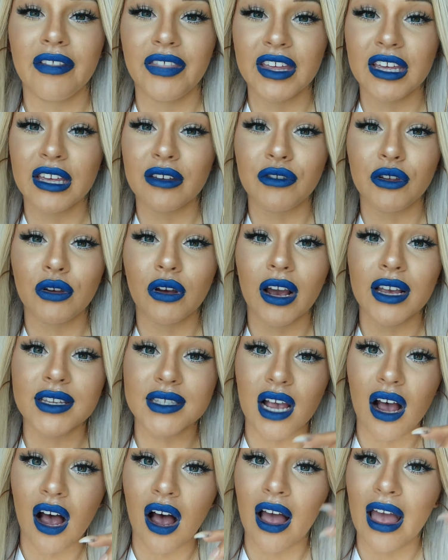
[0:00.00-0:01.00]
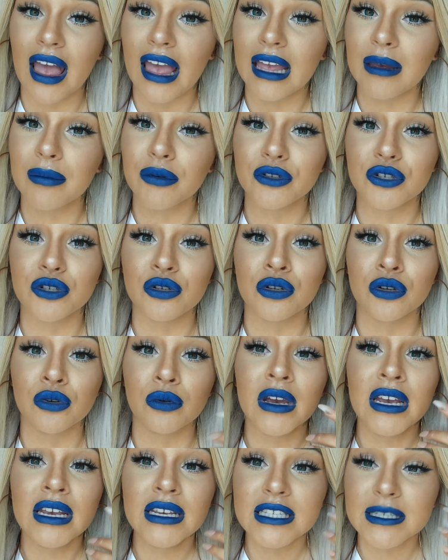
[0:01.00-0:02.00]
I think if you guys are able
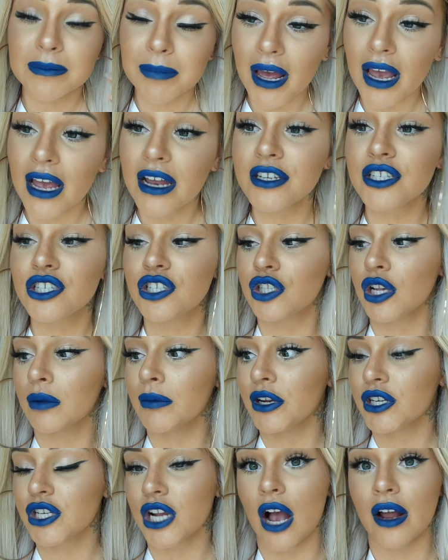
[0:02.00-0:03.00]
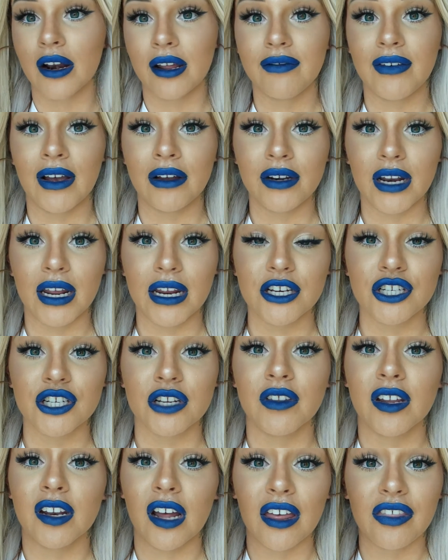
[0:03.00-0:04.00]
to splurge so much on a
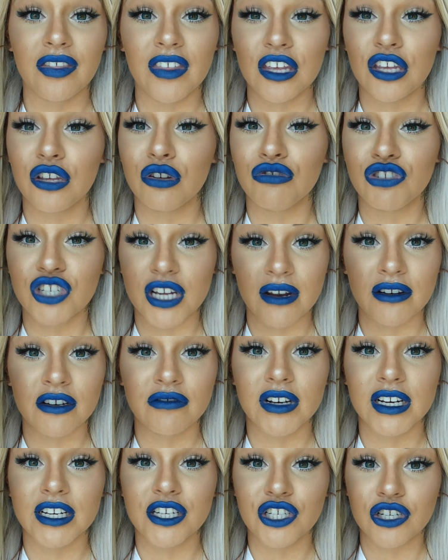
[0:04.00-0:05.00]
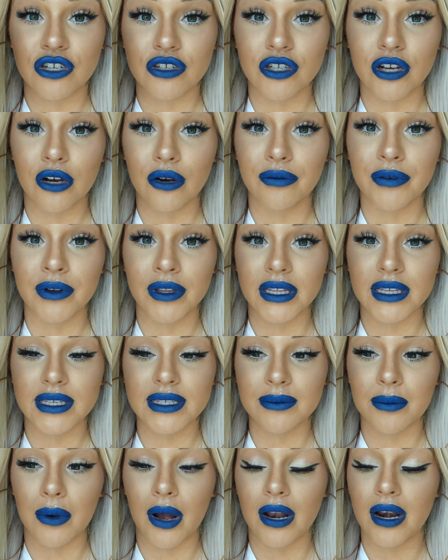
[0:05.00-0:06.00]
foundation, then I think you generally should go for
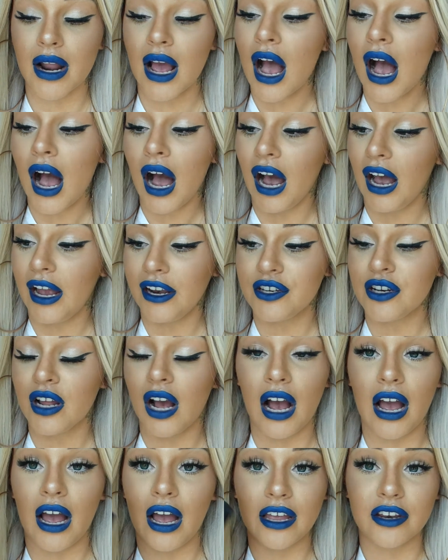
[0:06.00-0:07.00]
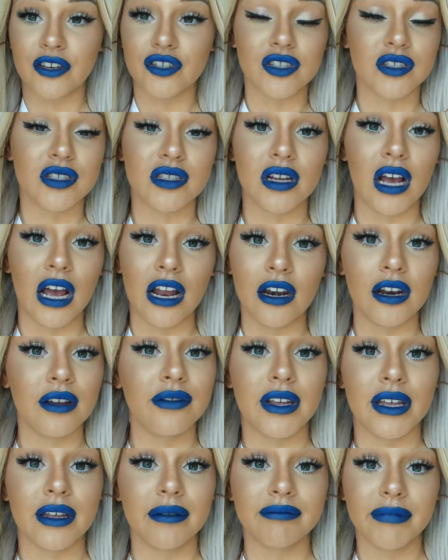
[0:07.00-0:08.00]
this one. I, I just, I
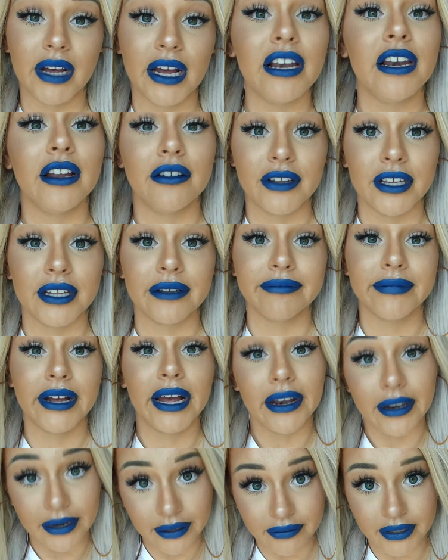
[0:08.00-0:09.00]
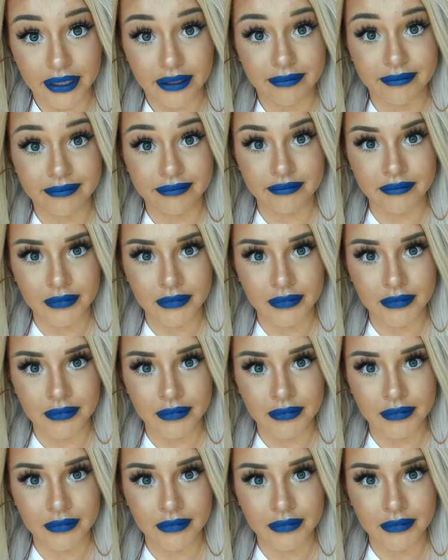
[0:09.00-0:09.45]
love it. I love it. I love it.